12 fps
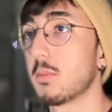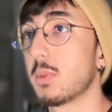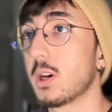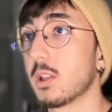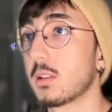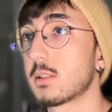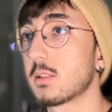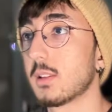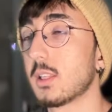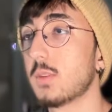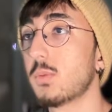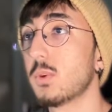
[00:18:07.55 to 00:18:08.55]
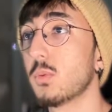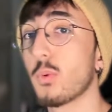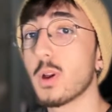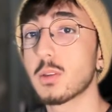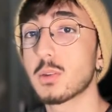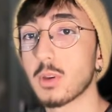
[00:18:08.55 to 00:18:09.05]
But if you
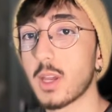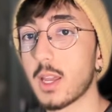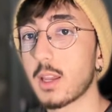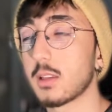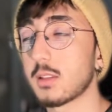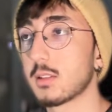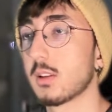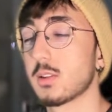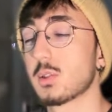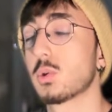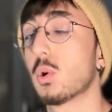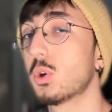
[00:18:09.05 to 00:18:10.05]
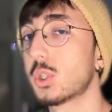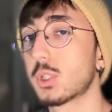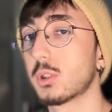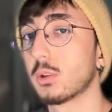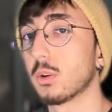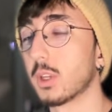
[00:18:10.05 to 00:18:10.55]
want to add
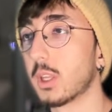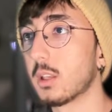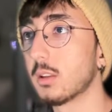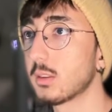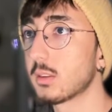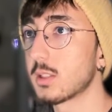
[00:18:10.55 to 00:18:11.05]
social login,